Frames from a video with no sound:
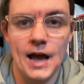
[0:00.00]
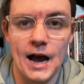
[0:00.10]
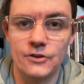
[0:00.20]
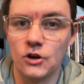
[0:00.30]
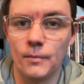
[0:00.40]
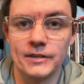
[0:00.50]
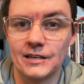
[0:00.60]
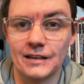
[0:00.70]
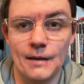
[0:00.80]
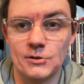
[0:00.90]
and normally you
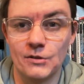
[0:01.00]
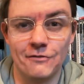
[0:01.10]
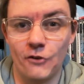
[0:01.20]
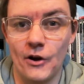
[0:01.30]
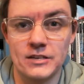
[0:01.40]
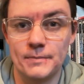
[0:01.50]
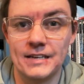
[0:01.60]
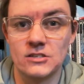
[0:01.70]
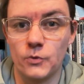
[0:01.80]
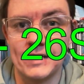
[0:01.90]
can get between 4SB
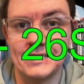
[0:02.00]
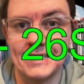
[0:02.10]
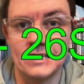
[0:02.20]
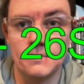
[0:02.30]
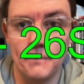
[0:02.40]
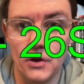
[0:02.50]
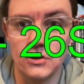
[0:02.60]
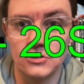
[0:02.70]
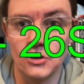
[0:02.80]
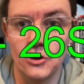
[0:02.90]
and 26 per
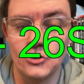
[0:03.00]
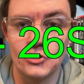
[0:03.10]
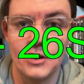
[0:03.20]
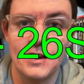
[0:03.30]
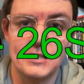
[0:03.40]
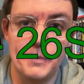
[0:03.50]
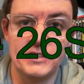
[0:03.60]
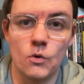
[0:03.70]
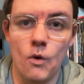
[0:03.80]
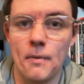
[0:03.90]
search,
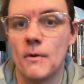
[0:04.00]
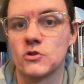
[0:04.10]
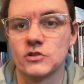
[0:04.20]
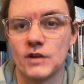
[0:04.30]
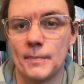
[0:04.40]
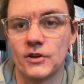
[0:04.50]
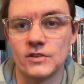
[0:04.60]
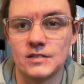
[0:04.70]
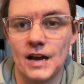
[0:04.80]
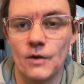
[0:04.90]
depending on what promotions are happening on the
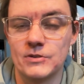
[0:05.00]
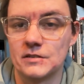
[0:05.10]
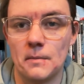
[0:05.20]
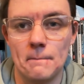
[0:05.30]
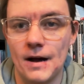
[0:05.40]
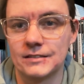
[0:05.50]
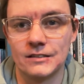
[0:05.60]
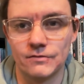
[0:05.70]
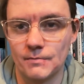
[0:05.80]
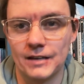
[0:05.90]
site, which is a
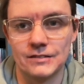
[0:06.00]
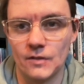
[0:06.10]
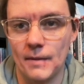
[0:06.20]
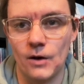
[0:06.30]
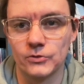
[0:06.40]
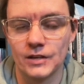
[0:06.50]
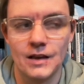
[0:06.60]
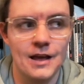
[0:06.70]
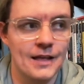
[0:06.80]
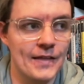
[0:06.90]
massive, massive amount
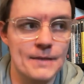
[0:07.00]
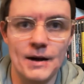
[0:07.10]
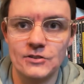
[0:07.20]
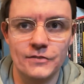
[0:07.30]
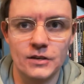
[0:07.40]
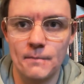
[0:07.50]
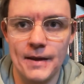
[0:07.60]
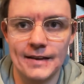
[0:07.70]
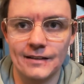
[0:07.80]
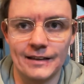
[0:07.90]
like imagine if you can
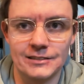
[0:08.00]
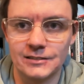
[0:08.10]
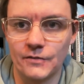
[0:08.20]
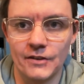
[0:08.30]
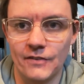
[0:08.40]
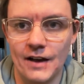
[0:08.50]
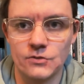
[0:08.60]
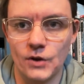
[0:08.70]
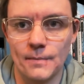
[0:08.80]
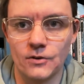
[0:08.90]
make like 75
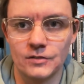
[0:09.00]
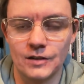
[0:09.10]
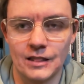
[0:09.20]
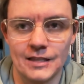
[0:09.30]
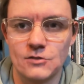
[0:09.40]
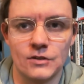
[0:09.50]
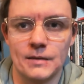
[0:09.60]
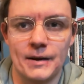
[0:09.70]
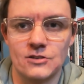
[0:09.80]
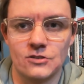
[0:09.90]
Swagbucks literally
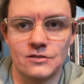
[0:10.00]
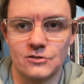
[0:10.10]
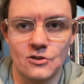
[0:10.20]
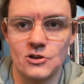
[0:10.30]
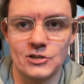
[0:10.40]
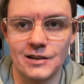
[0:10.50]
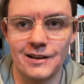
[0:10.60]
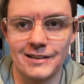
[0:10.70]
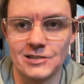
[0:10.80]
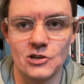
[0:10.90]
by just searching
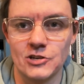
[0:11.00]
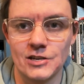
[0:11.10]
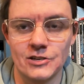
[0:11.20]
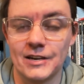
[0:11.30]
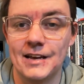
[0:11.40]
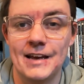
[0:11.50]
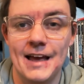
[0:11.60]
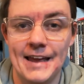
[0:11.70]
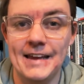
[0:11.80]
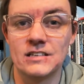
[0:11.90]
as a search engine.
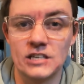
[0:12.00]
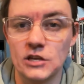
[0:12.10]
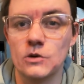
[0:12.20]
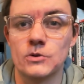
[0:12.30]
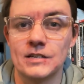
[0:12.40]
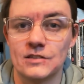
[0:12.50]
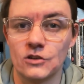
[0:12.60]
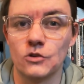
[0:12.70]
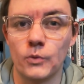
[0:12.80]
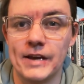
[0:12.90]
It is huge and it's a
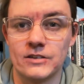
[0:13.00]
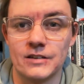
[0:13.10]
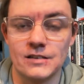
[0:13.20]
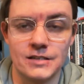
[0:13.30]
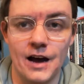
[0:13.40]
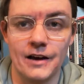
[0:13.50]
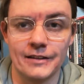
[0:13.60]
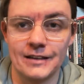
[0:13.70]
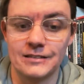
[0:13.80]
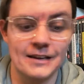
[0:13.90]
good way to get started.
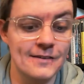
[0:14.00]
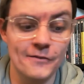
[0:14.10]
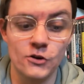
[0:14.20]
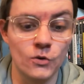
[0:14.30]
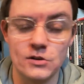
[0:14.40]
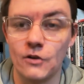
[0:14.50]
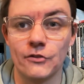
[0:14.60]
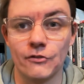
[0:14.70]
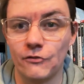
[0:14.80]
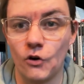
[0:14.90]
Like I said, even if you only go for
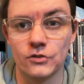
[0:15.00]
the four